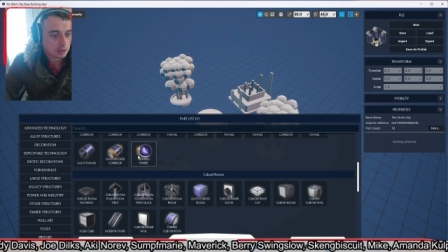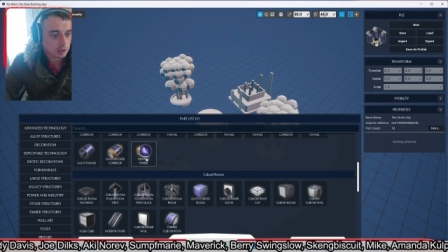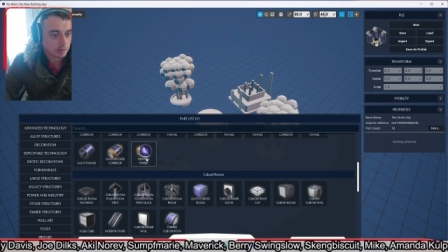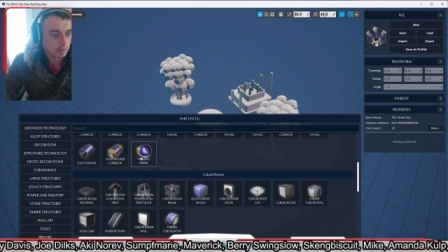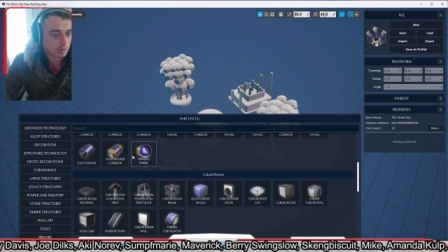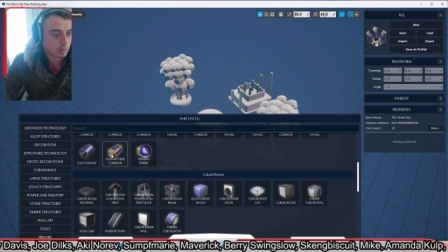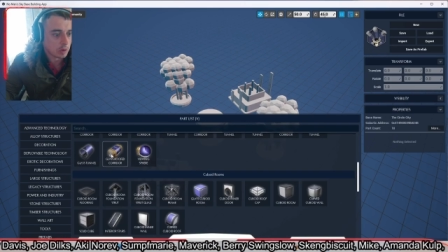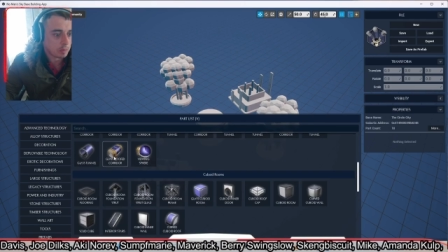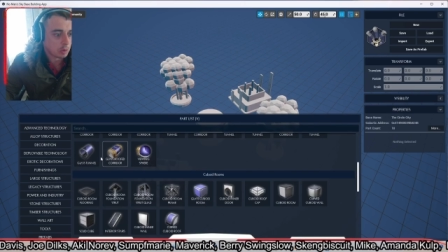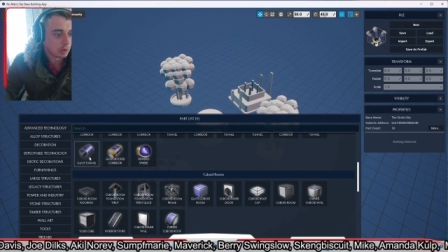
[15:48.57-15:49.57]
So if if
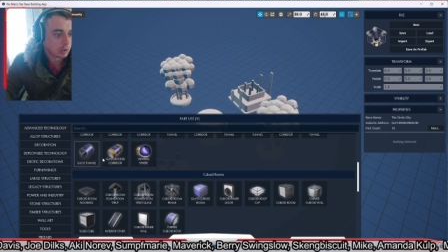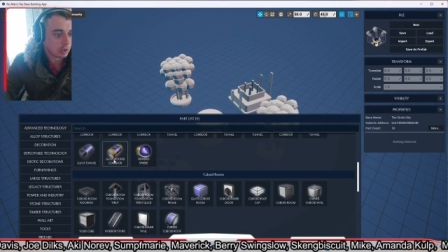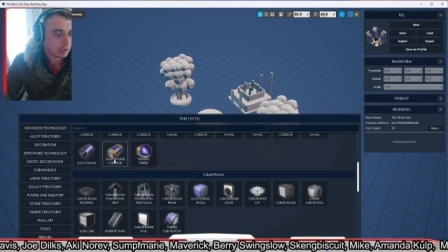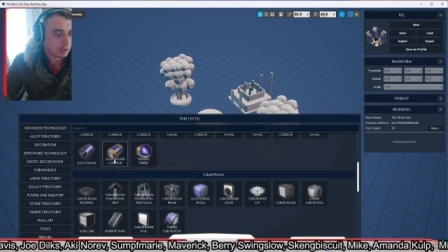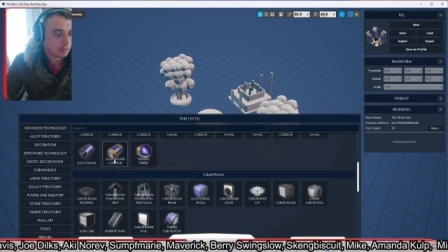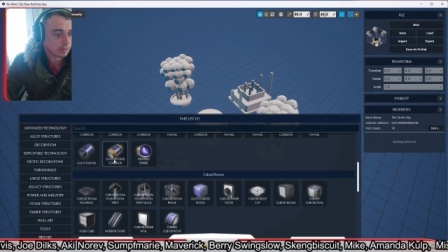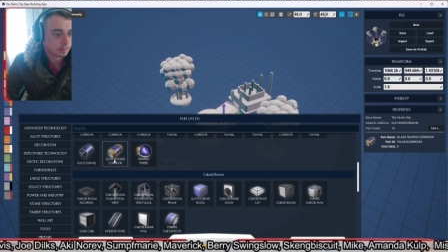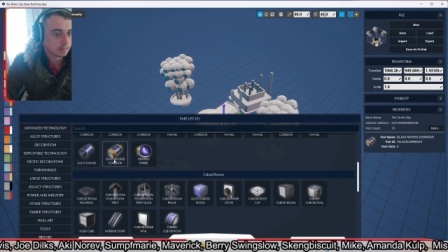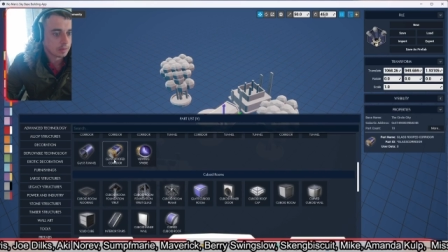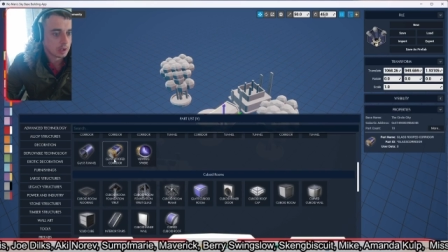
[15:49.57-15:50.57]
we put a, uh,
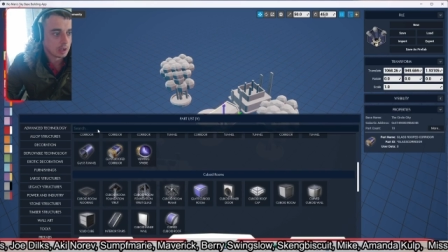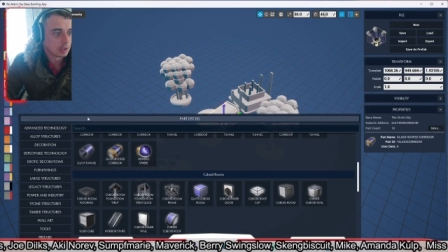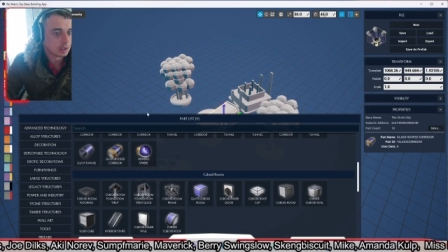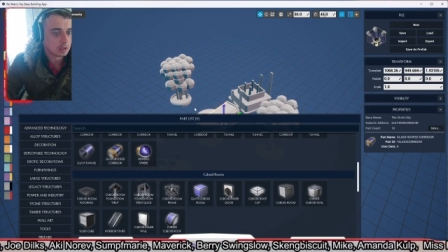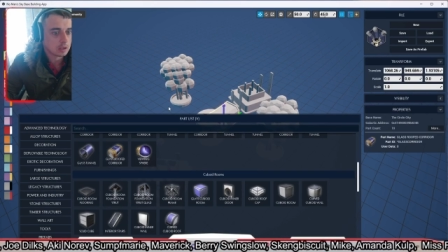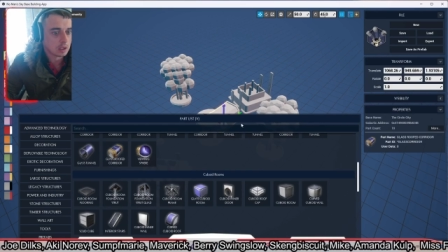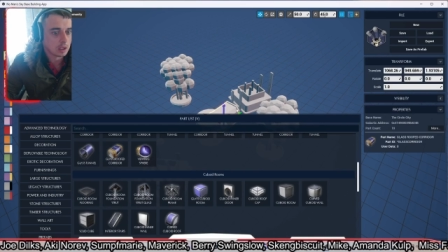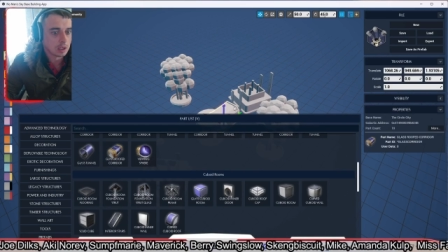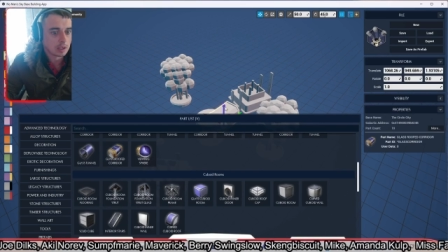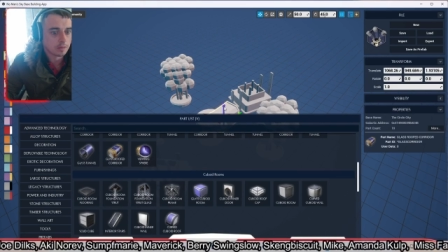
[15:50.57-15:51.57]
a
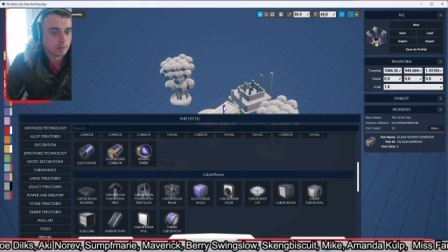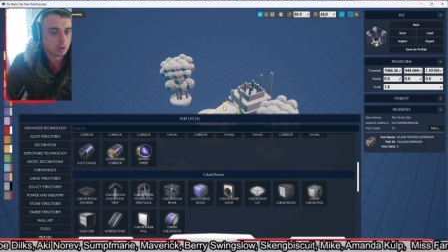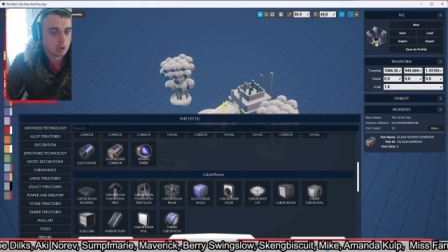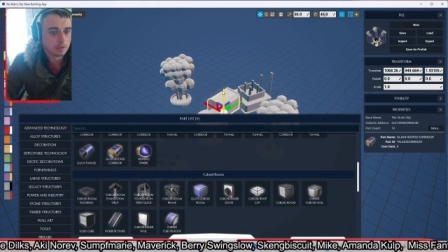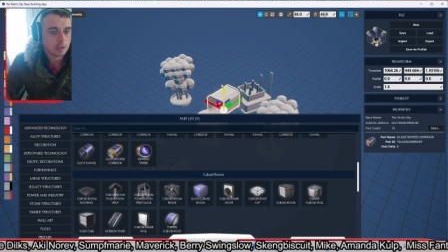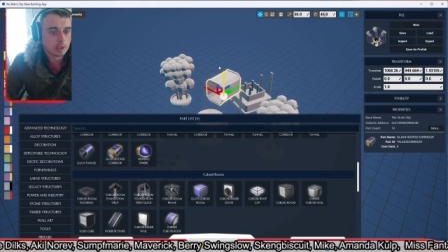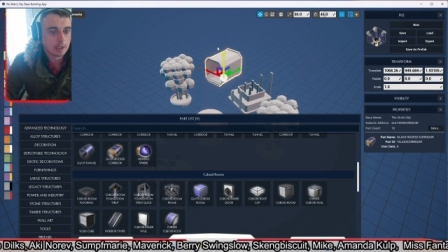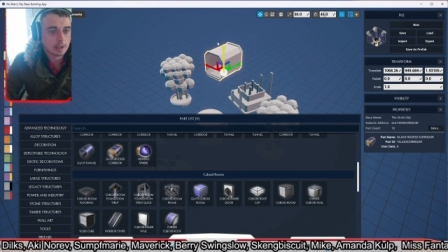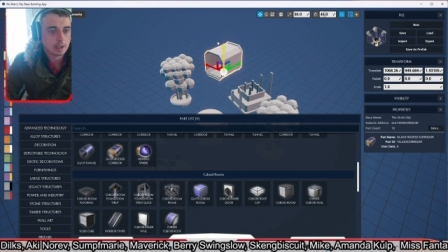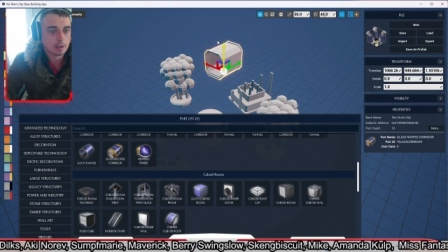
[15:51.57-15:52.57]
glass floor in
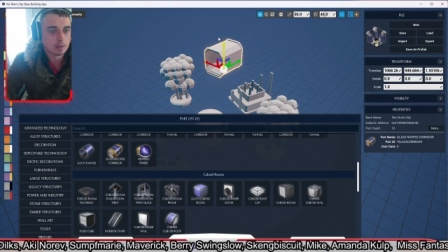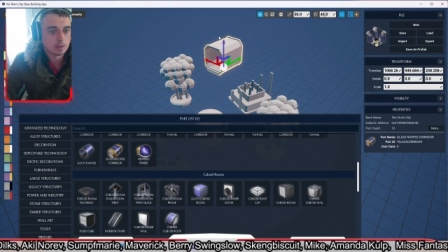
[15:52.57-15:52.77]
like that